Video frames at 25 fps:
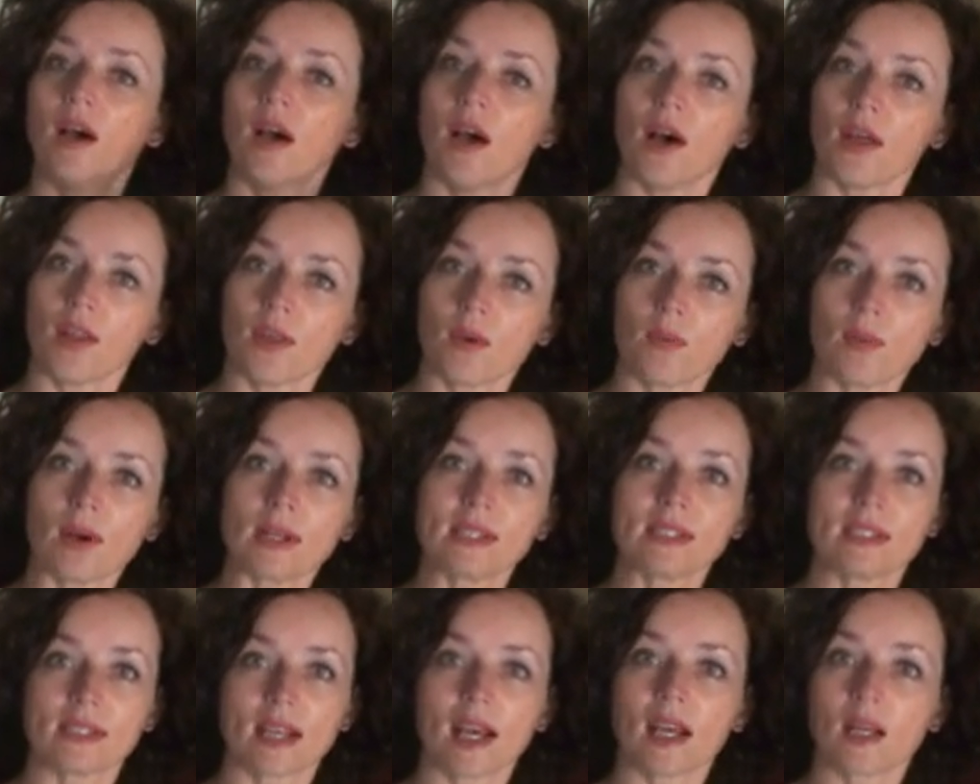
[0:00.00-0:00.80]
On the
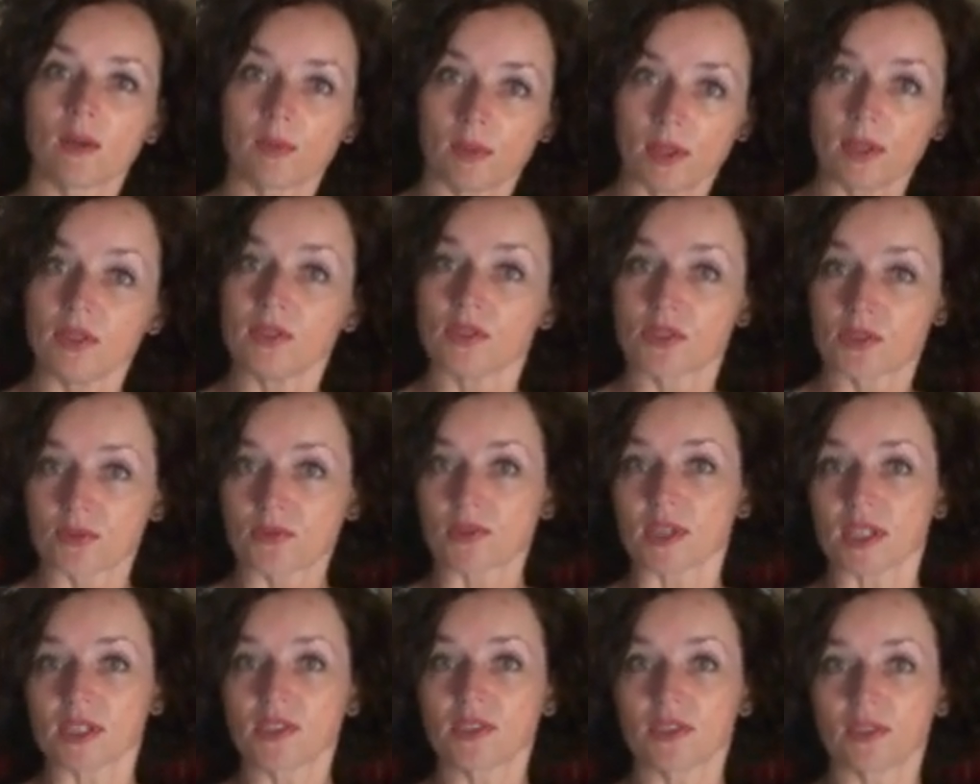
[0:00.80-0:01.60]
one side, we use
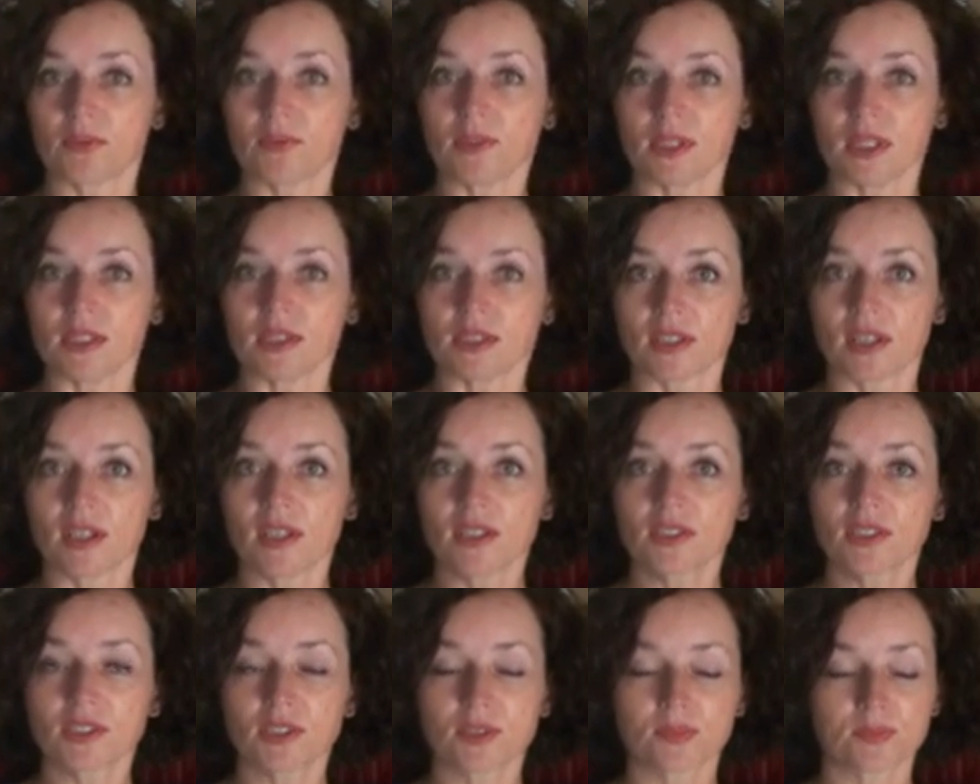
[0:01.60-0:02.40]
structured
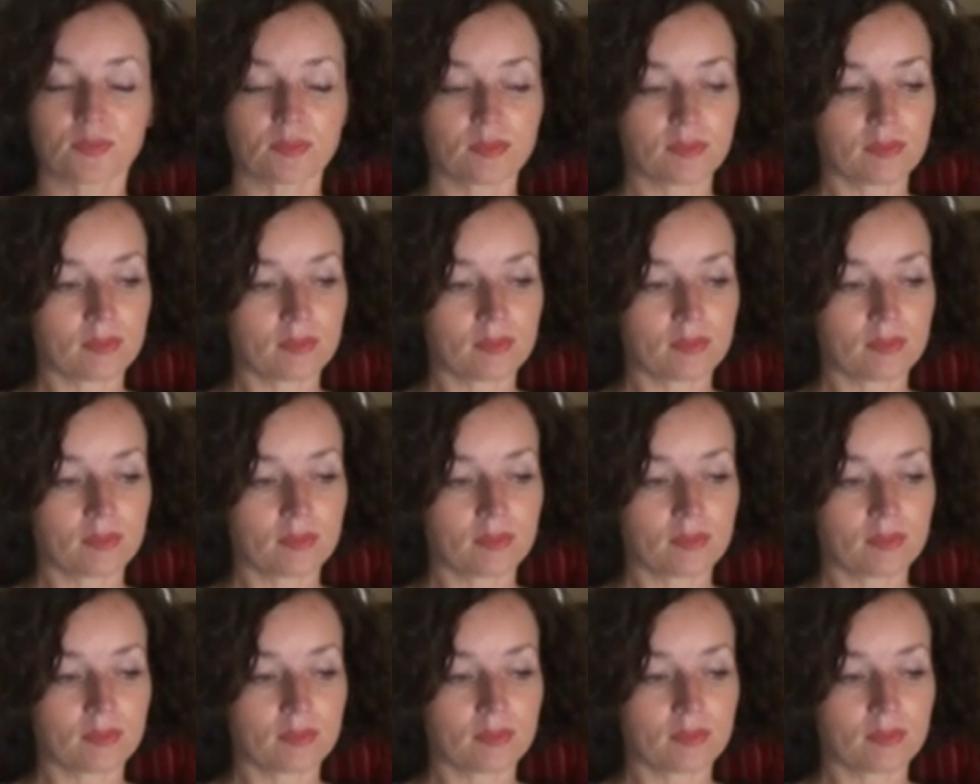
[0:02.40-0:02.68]
research,